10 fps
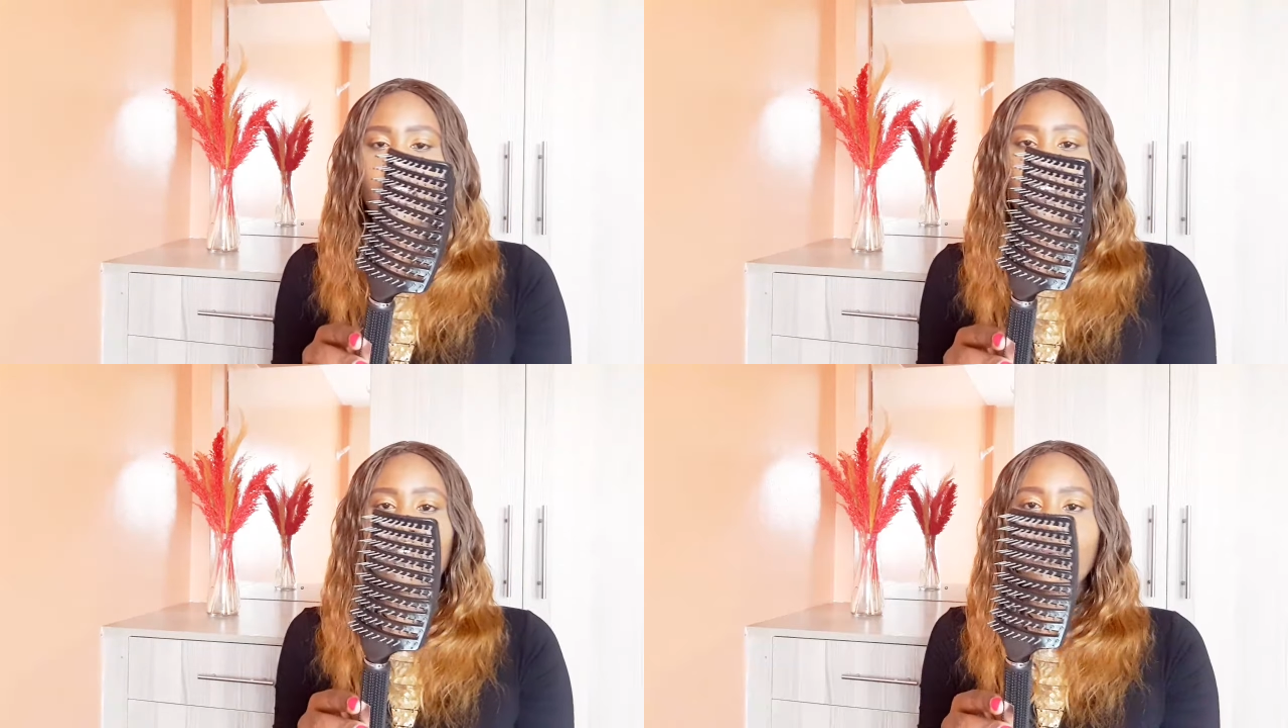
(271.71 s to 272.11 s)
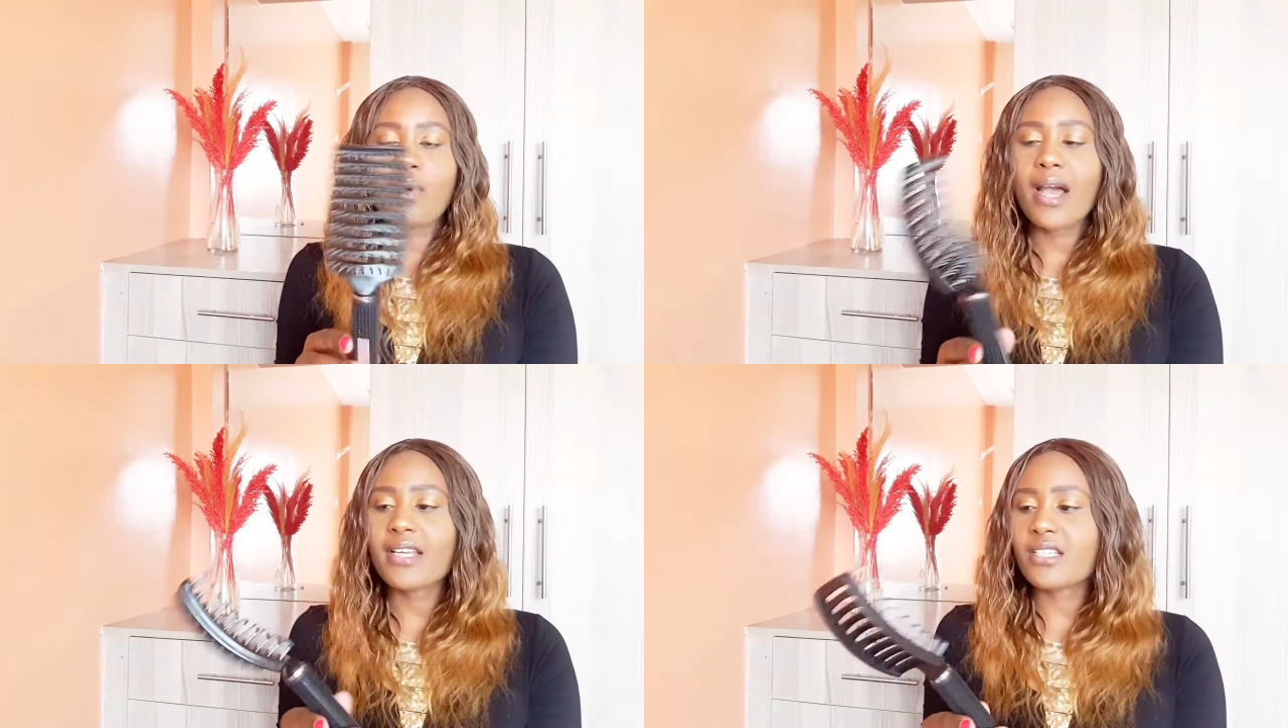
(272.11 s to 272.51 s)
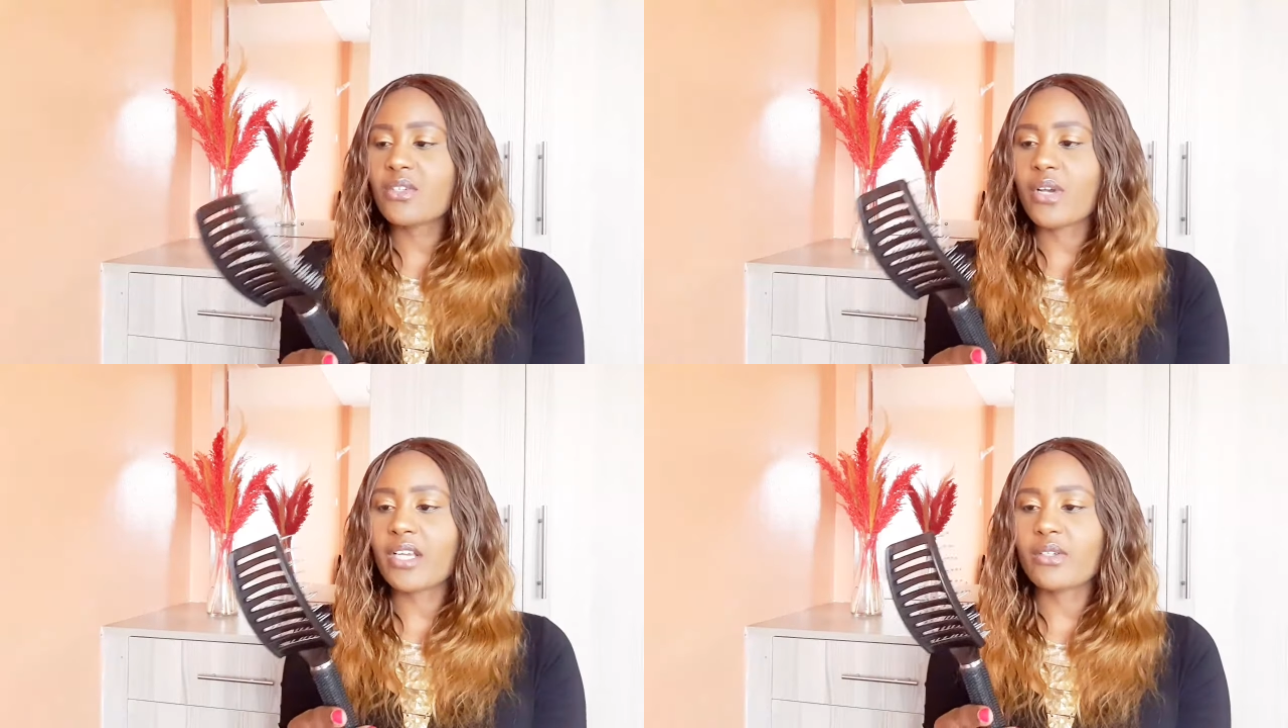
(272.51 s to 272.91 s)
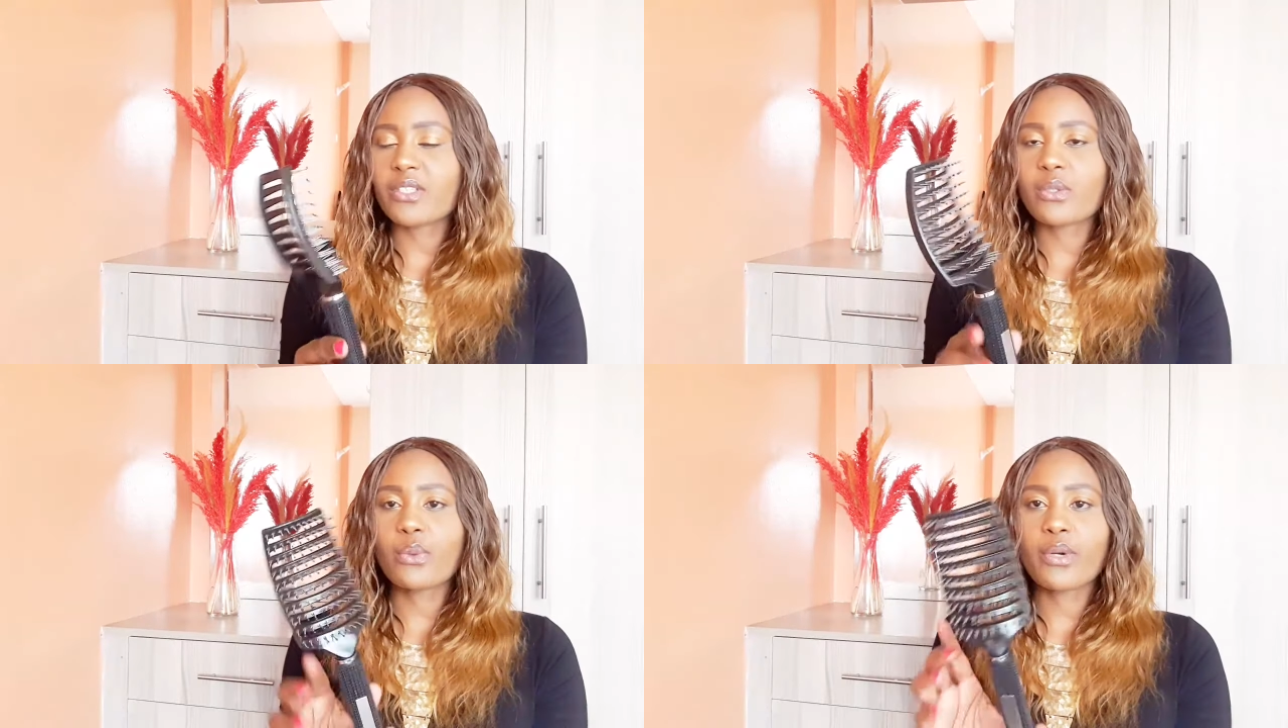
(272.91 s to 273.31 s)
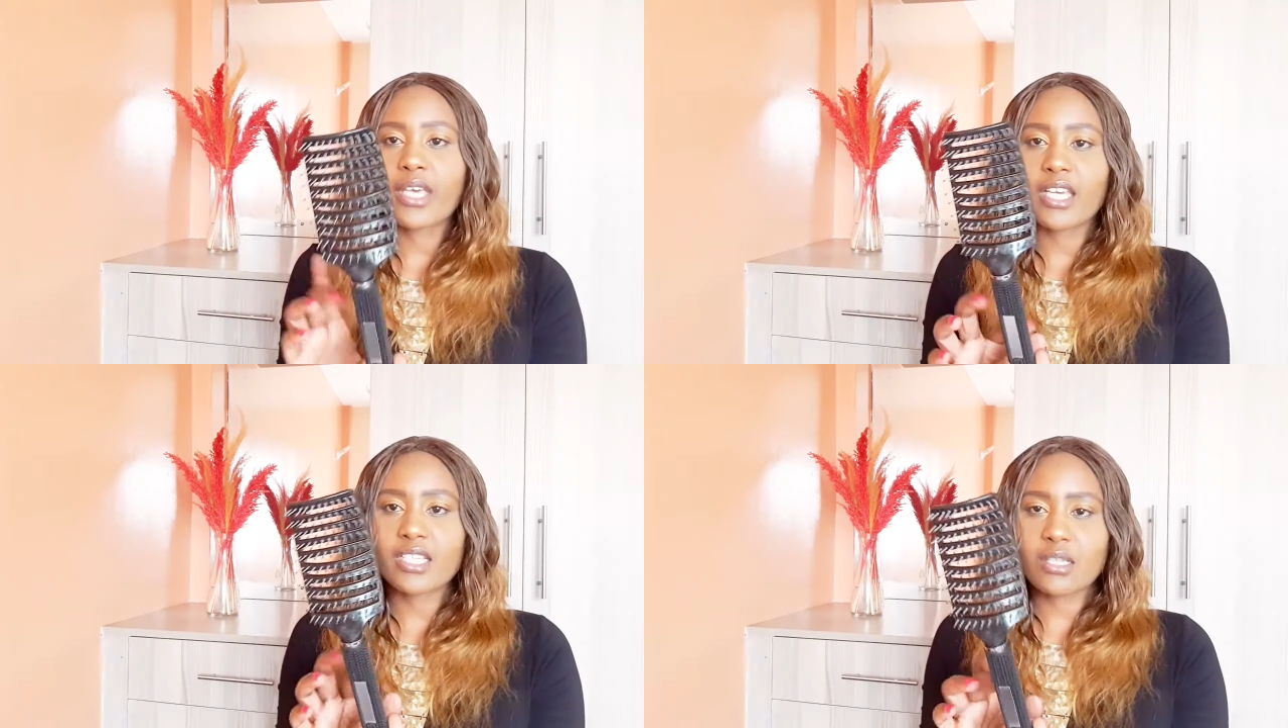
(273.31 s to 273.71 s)
if you want, you can also
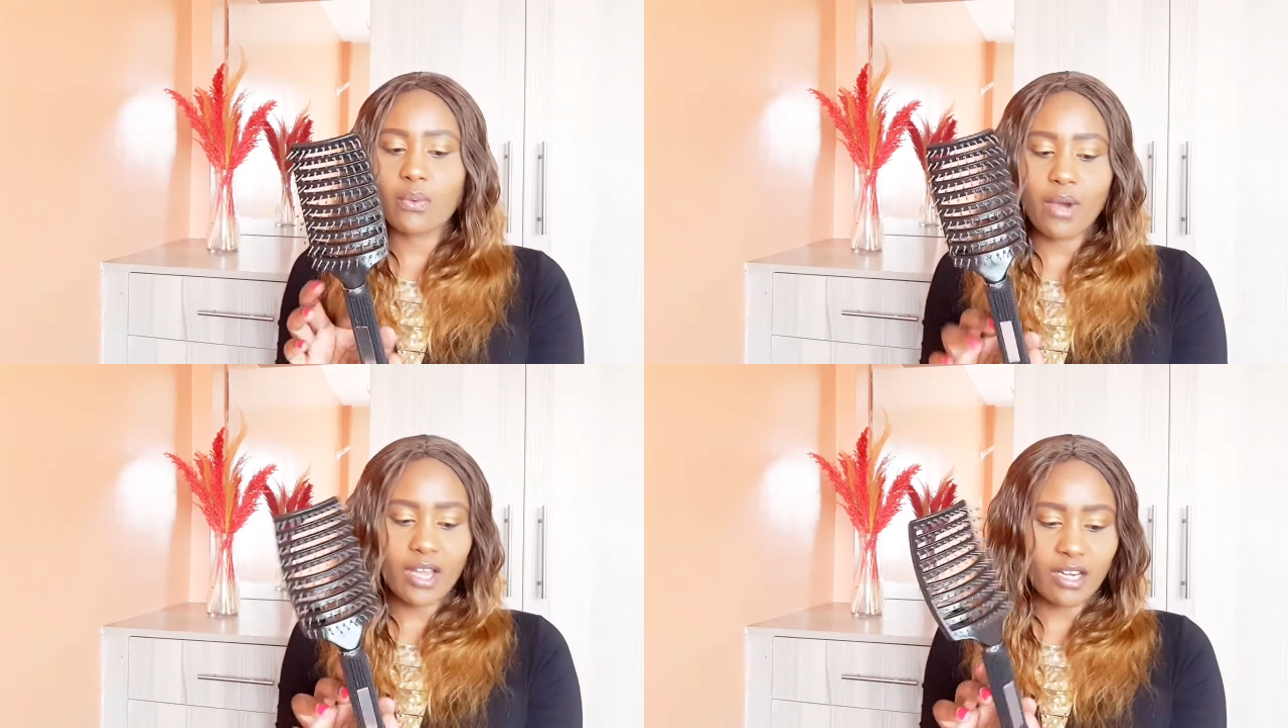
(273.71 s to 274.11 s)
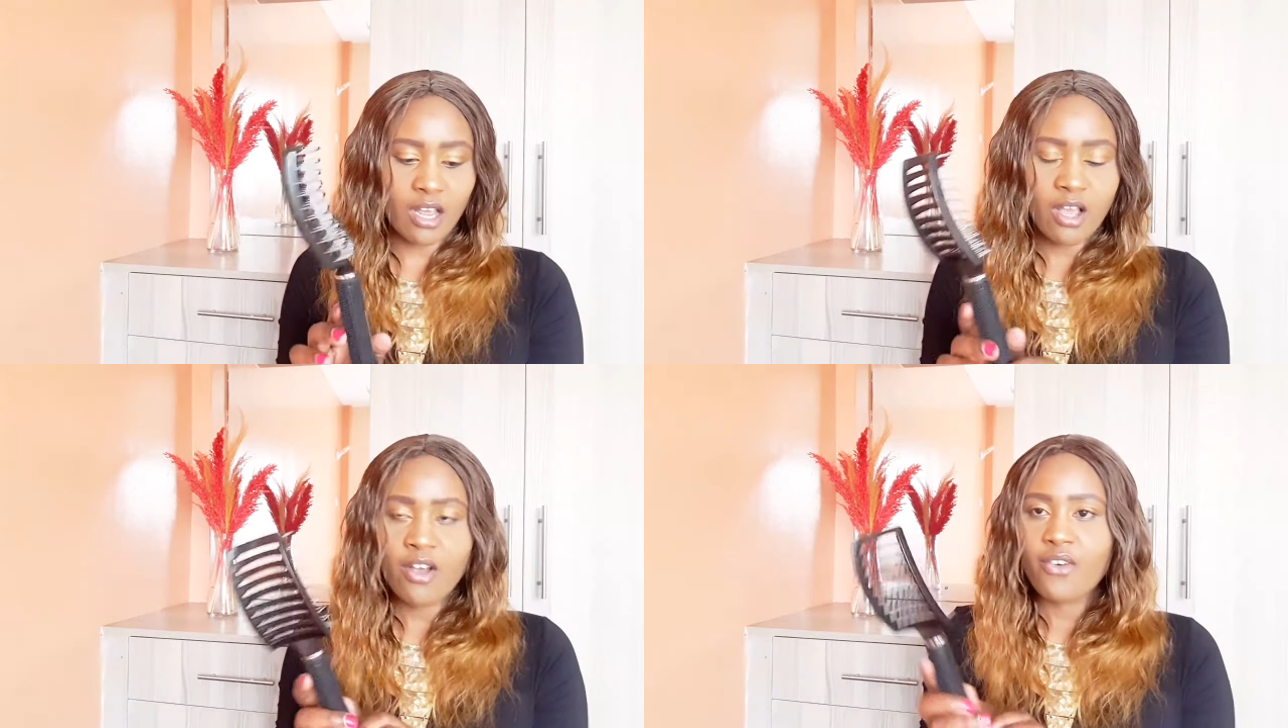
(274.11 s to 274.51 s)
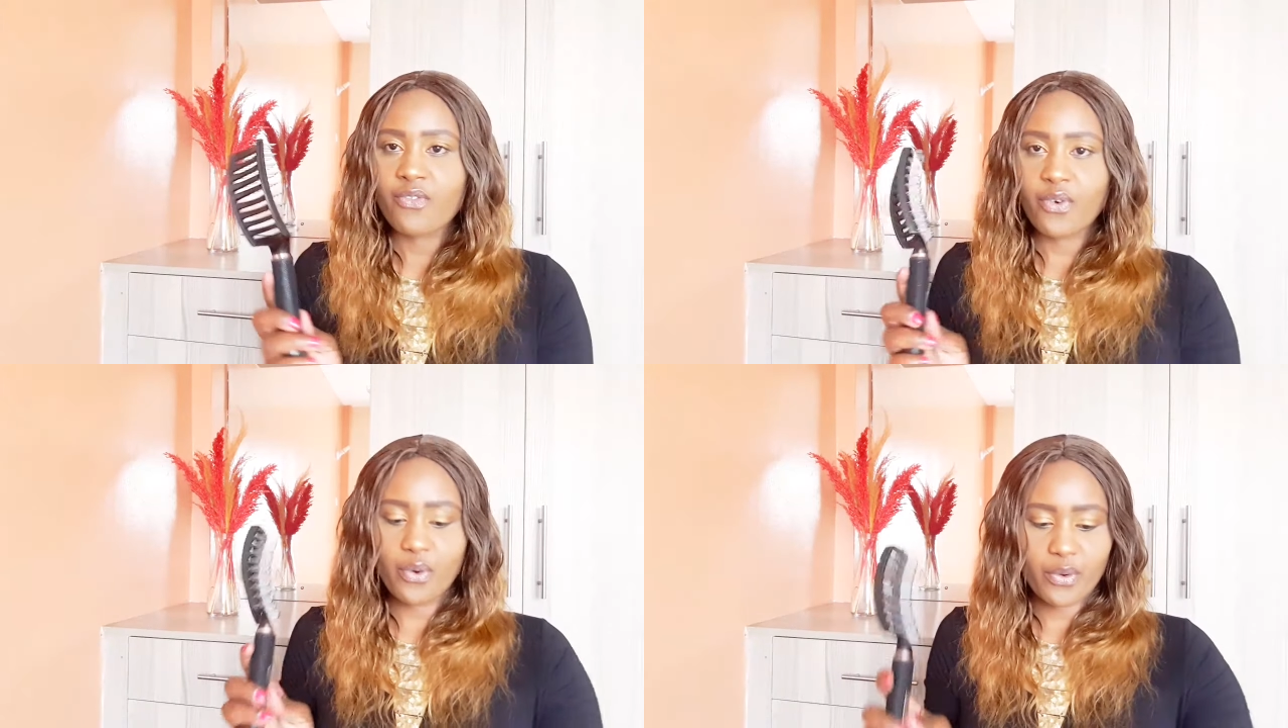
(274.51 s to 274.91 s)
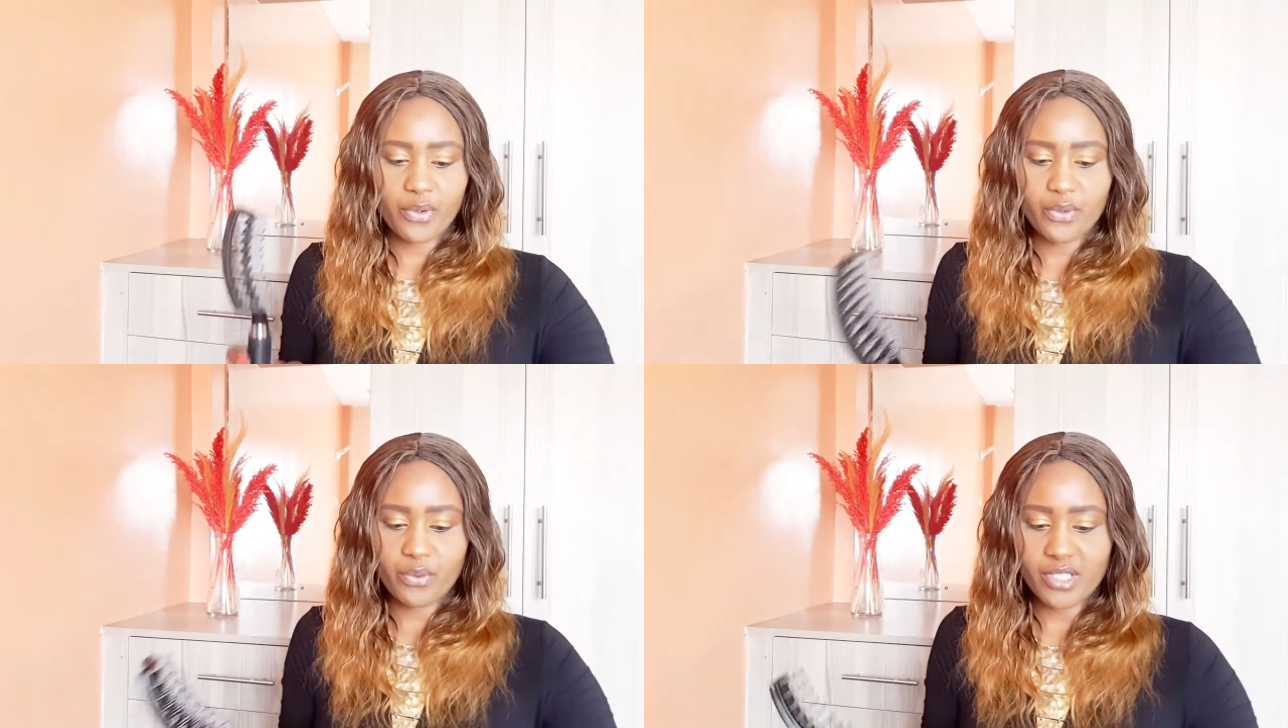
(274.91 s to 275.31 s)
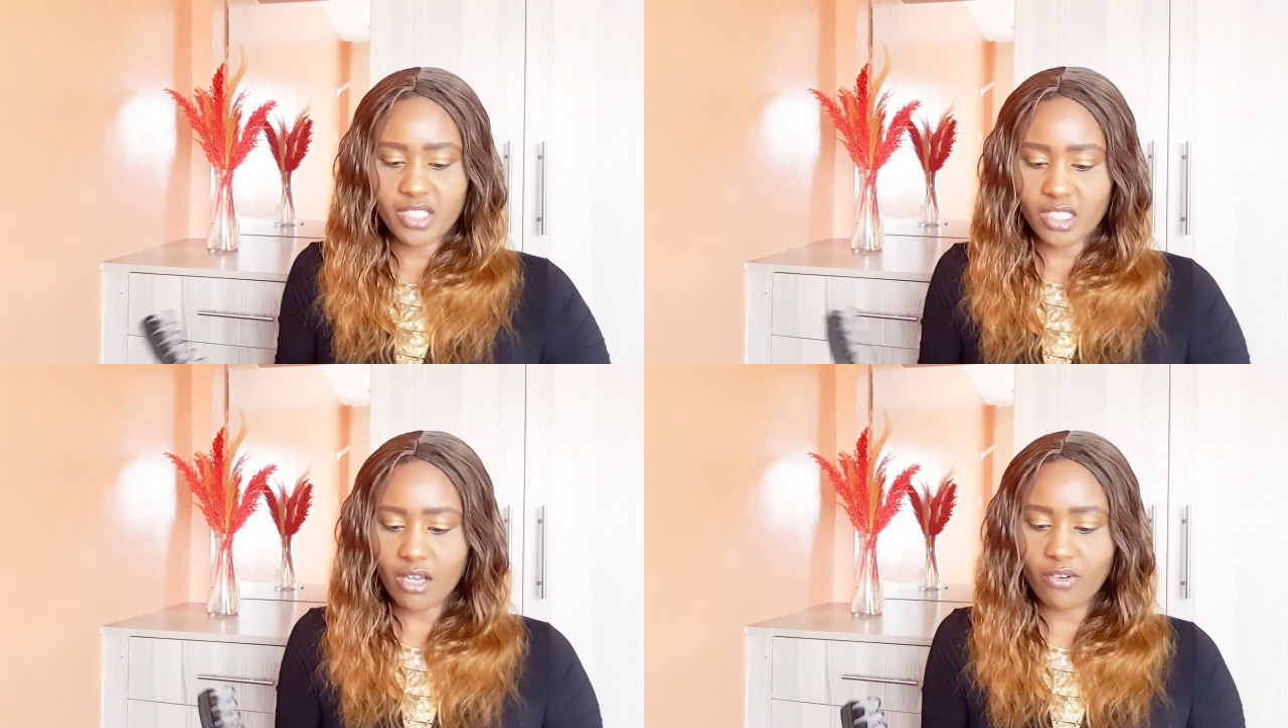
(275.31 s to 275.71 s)
get one for
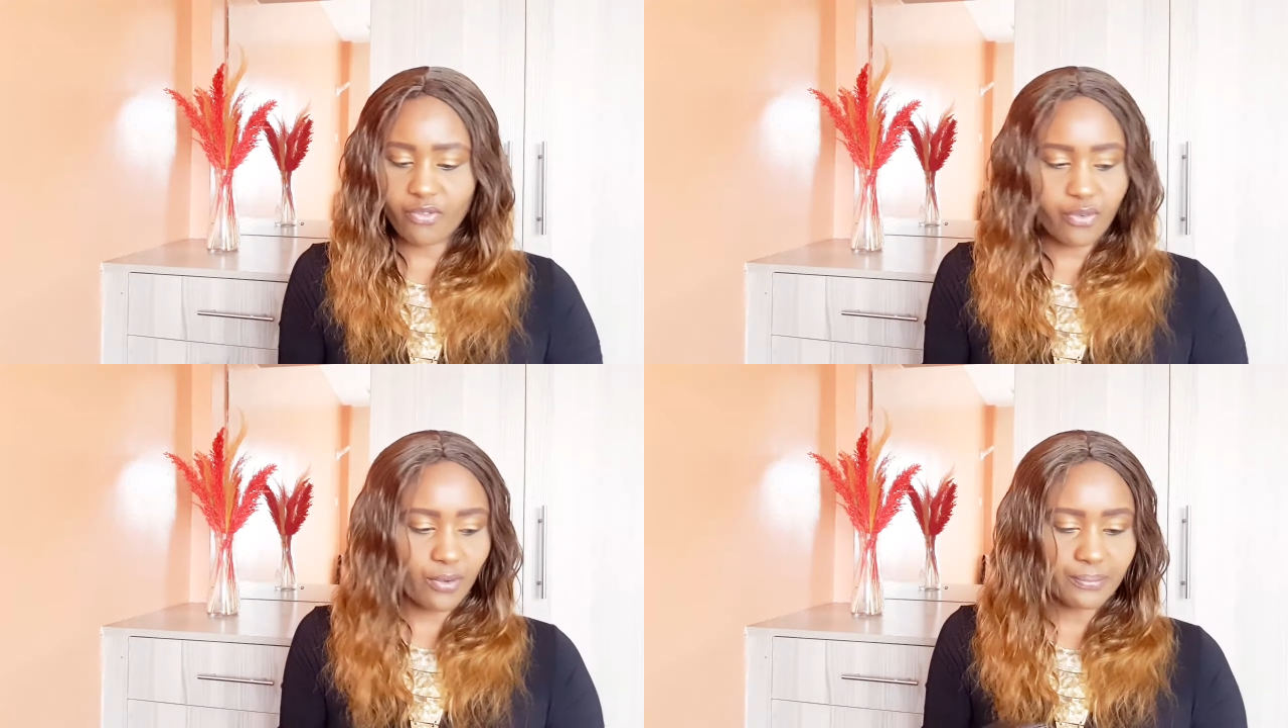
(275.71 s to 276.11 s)
yourself.